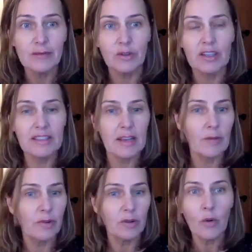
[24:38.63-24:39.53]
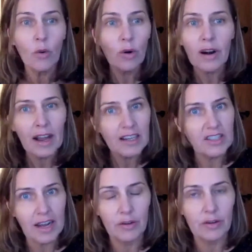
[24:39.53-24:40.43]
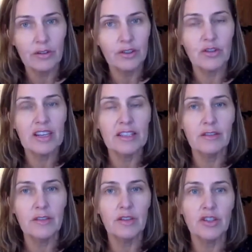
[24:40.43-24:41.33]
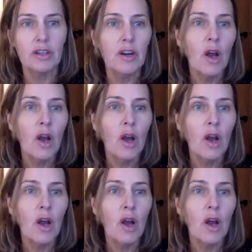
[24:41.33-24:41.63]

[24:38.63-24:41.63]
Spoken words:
for example, or actually how you're going to trade in the future?